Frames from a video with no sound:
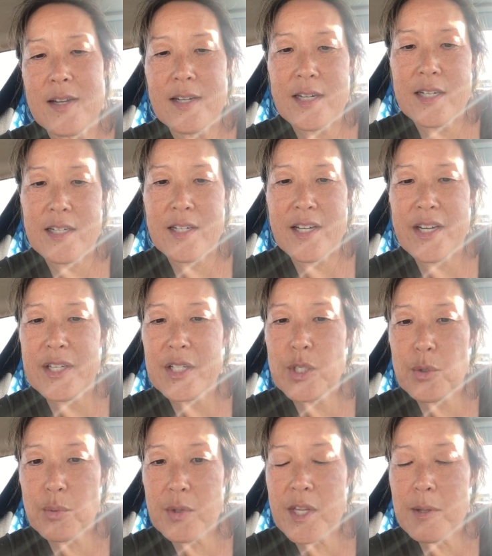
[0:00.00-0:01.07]

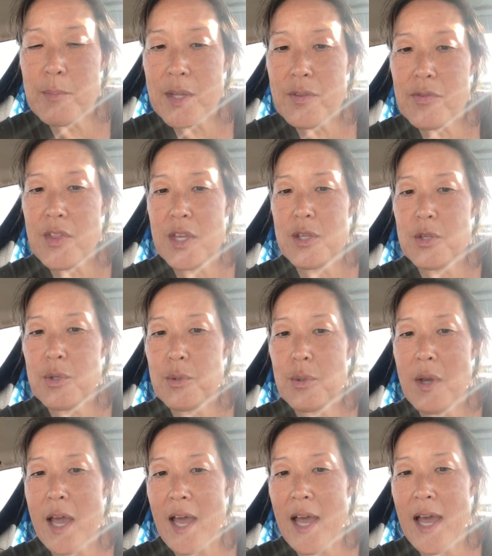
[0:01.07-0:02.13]
agreement that you
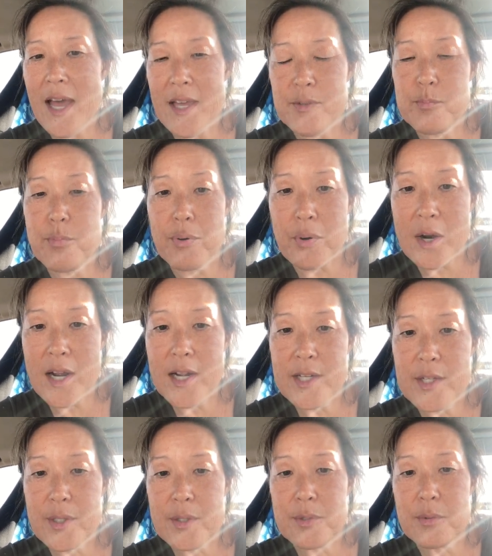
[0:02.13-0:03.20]
had
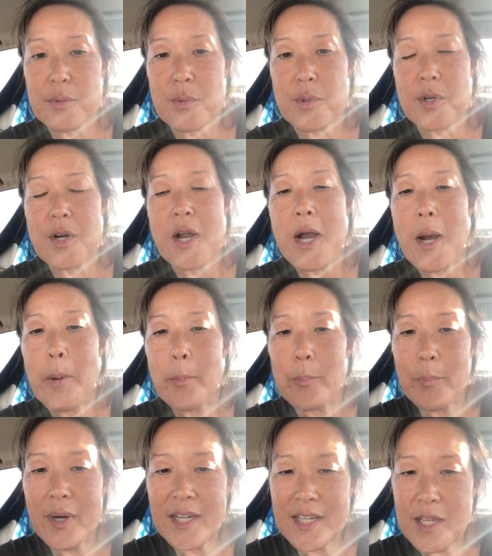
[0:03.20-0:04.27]
prior, or
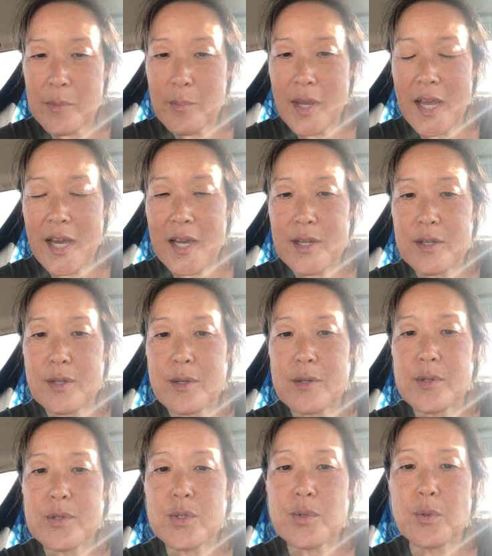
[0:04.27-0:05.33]
money
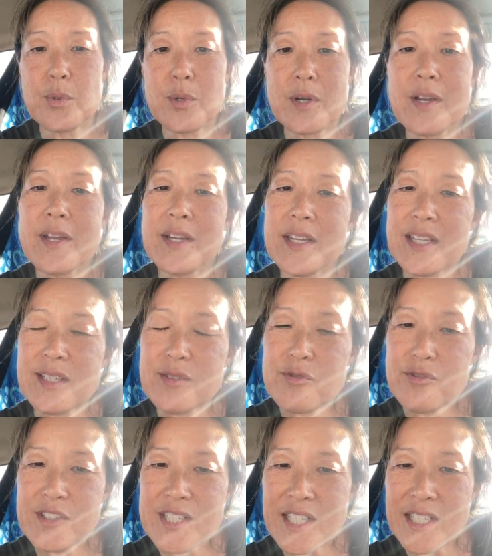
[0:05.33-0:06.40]
matters, or
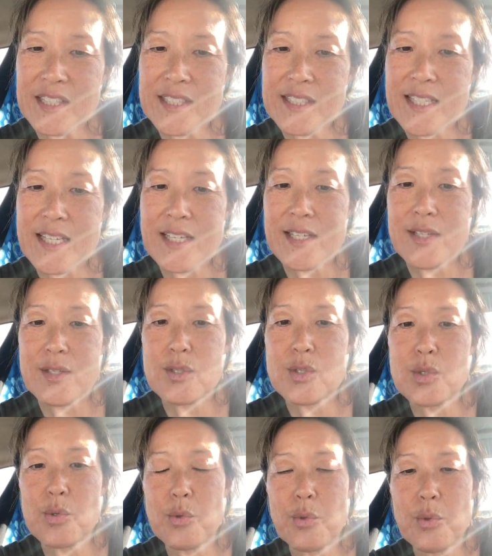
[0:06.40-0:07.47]

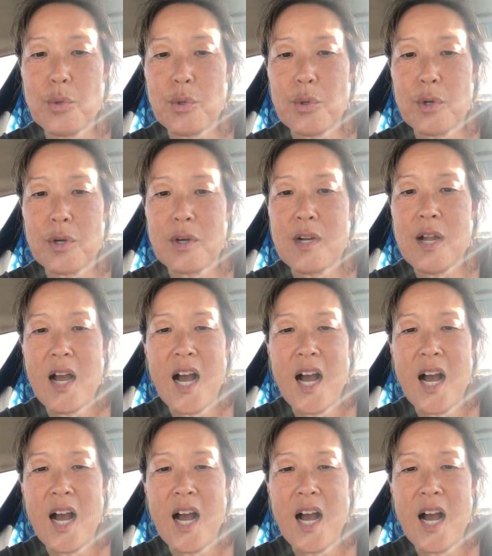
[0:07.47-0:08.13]
infidelities, or